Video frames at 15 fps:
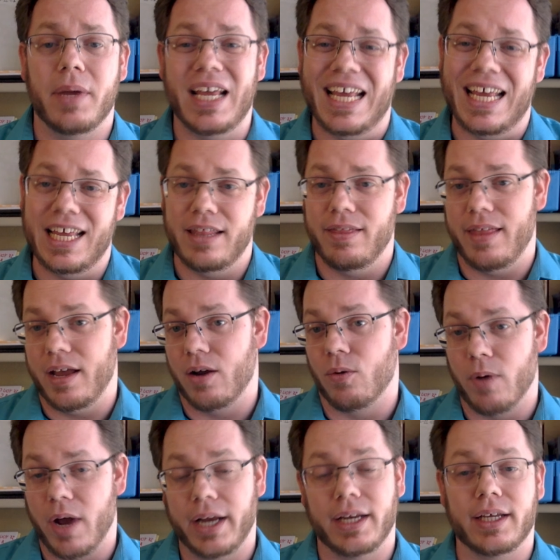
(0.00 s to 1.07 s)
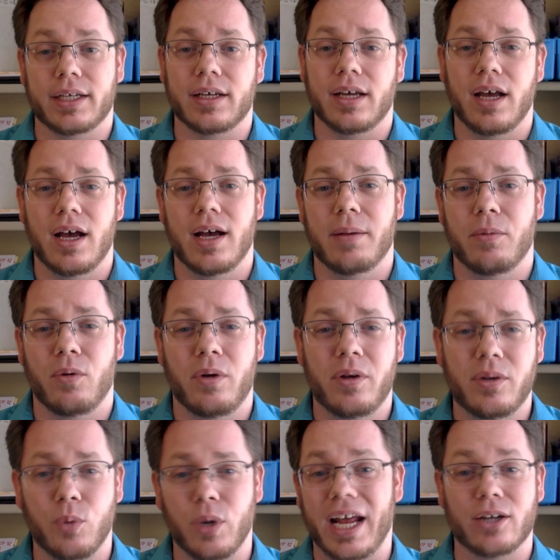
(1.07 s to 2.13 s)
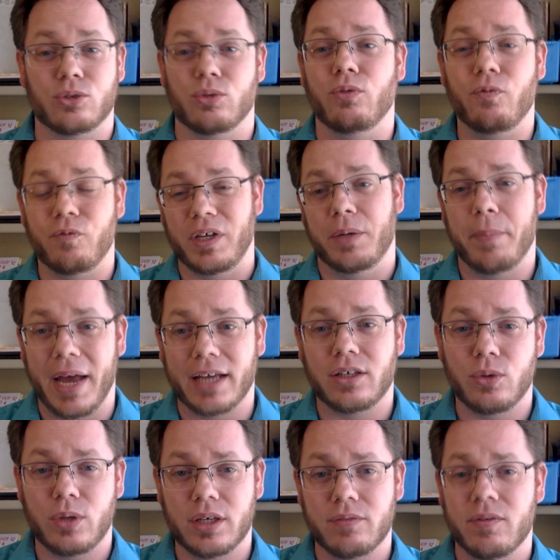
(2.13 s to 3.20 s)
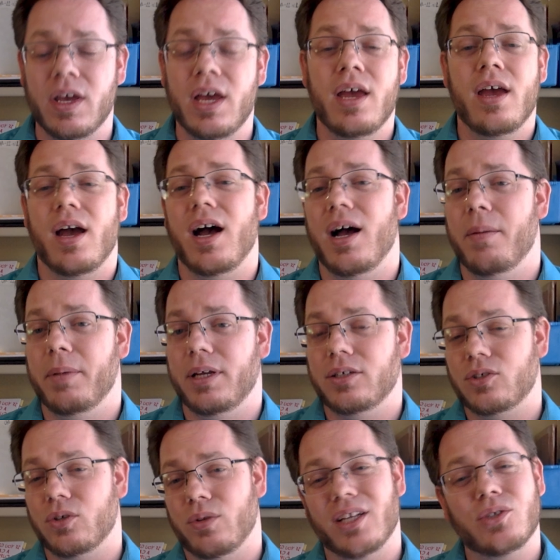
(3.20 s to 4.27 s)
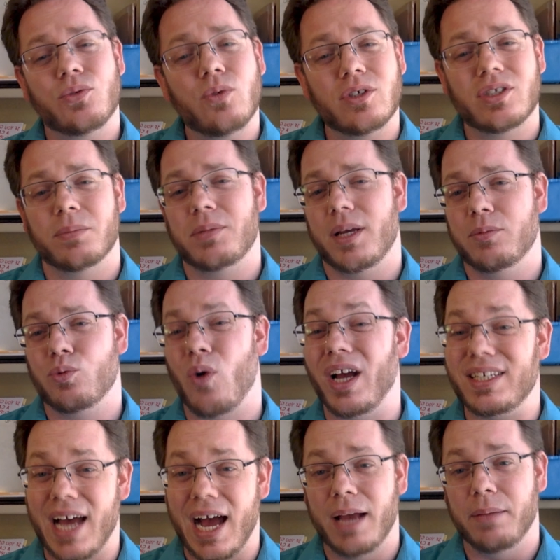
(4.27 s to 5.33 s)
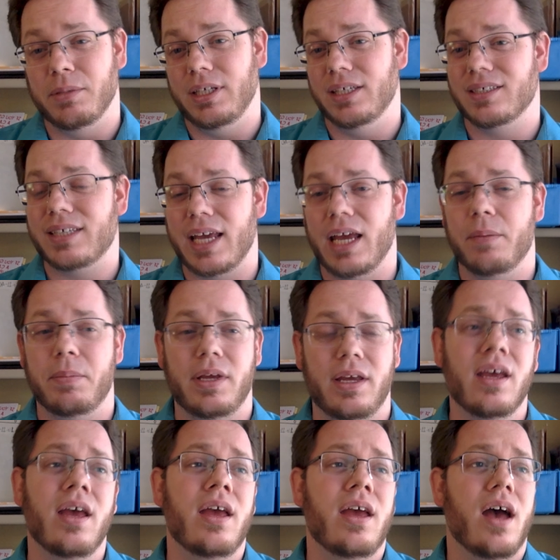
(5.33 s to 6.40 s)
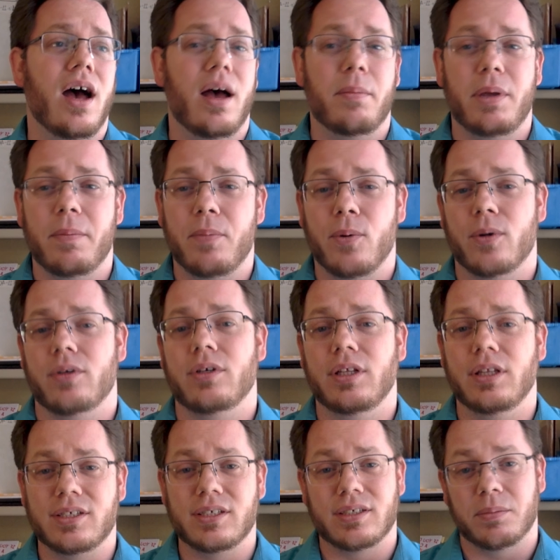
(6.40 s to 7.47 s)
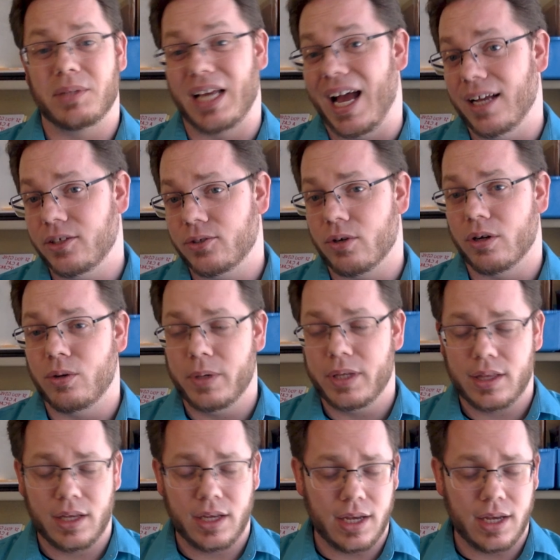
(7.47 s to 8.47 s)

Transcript: in their writing, what actual feedback you give. So that's sometimes why timeliness can be important, and this is something I struggle with